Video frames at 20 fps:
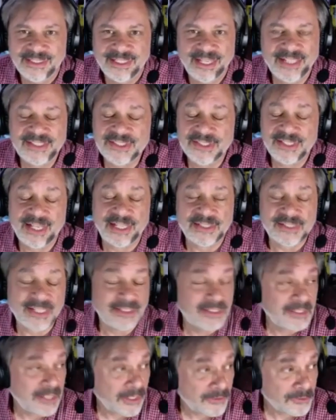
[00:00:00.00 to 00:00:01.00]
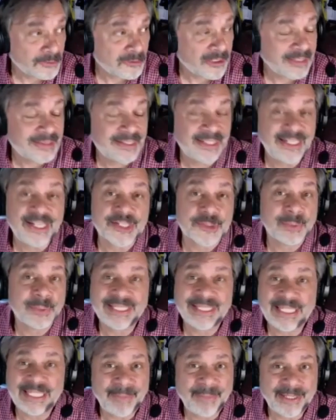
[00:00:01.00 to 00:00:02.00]
it's nice. And the other great thing is when
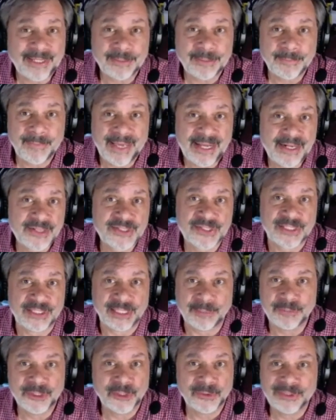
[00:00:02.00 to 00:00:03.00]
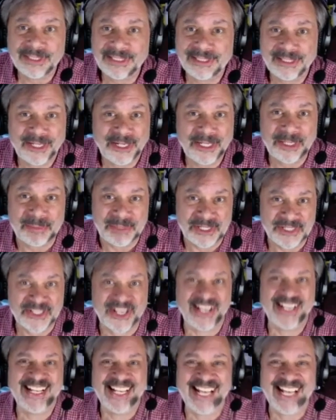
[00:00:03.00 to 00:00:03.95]
I get back to Madison, I'm totally anonymous.